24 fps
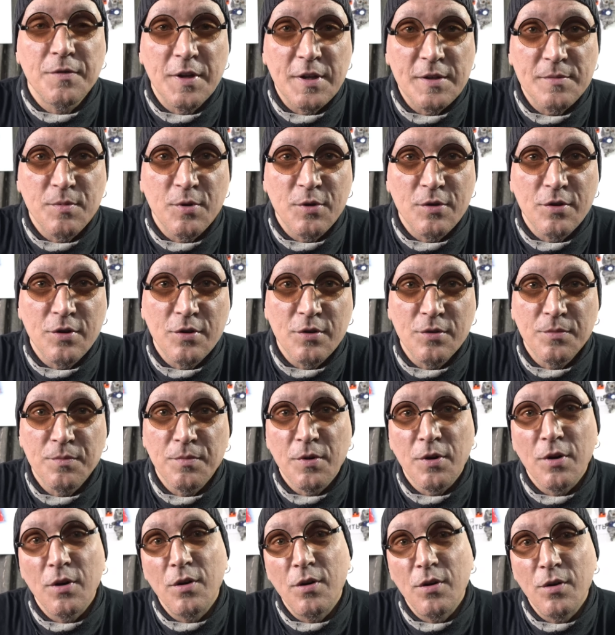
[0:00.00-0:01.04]
Facebook group
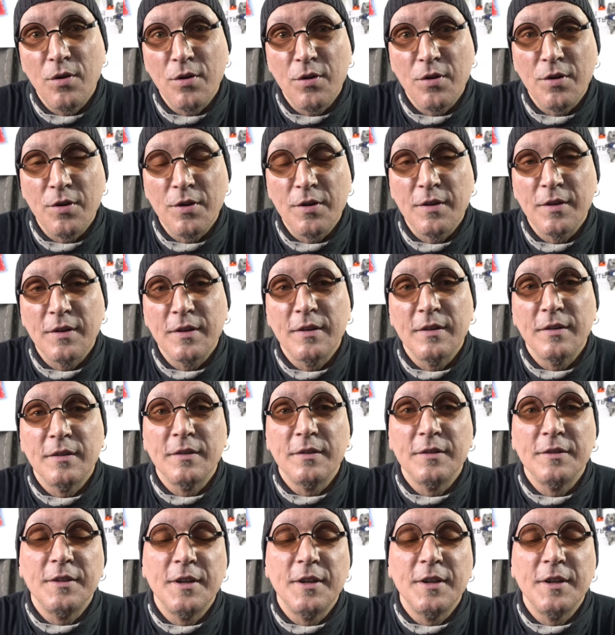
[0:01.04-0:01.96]
or uh,